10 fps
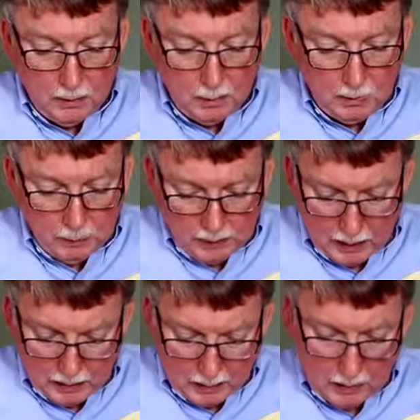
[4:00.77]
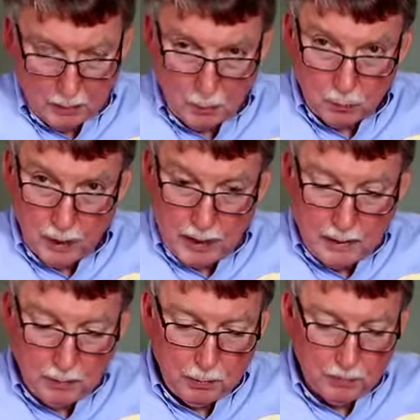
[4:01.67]
If we take and line
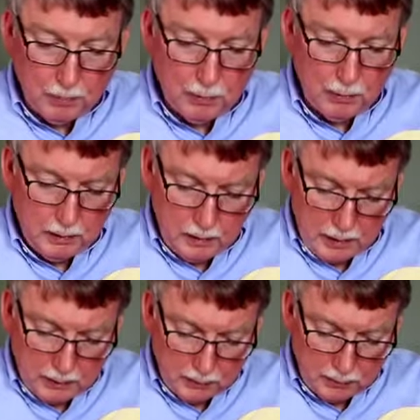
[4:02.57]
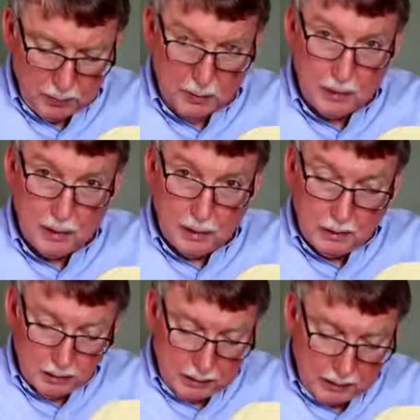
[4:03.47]
up the foot, it'll actually
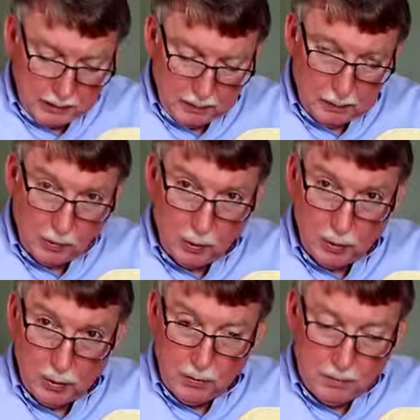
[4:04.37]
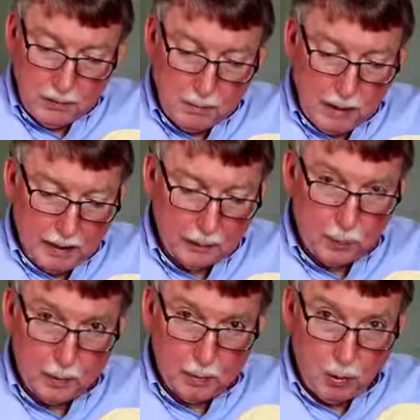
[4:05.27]
take and turn the knee back to
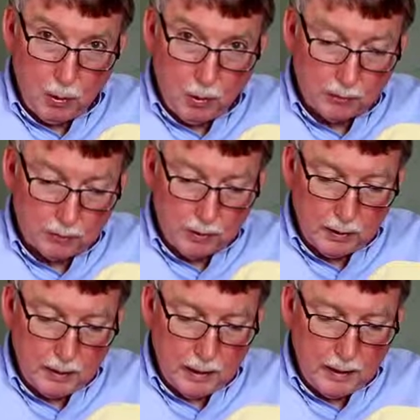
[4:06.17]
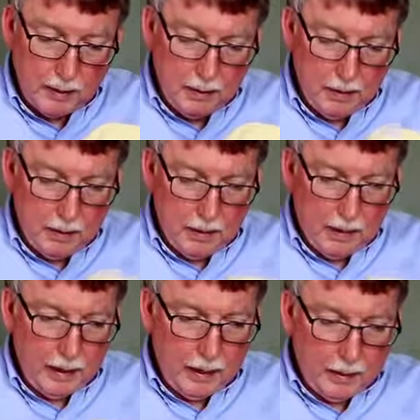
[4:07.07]
where it belongs straight ahead,
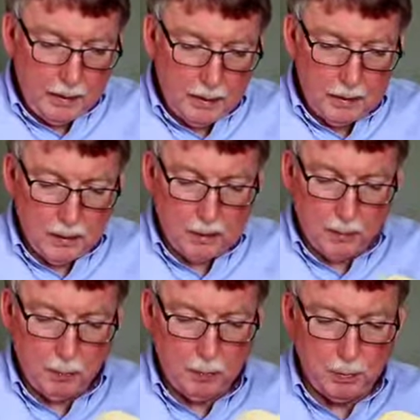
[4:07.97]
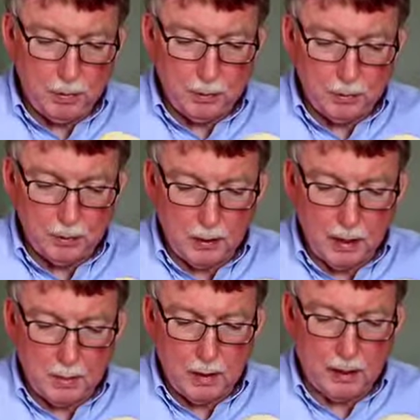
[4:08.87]
and the hip will be able to
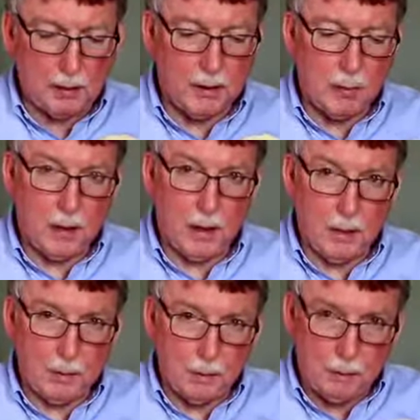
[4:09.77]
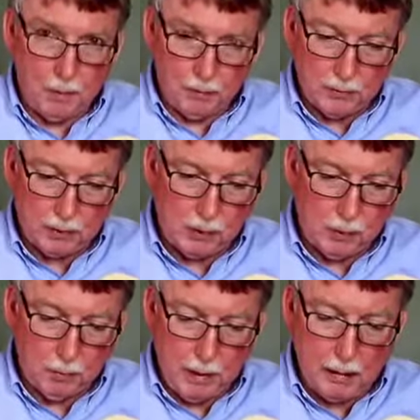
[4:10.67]
line back up, allowing the pelvis to
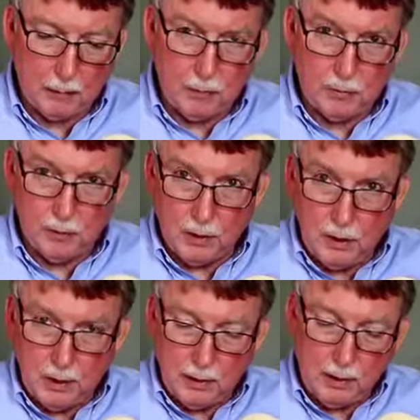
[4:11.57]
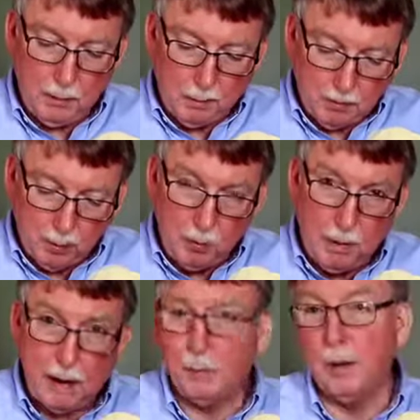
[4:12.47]
tilt backwards and helping low back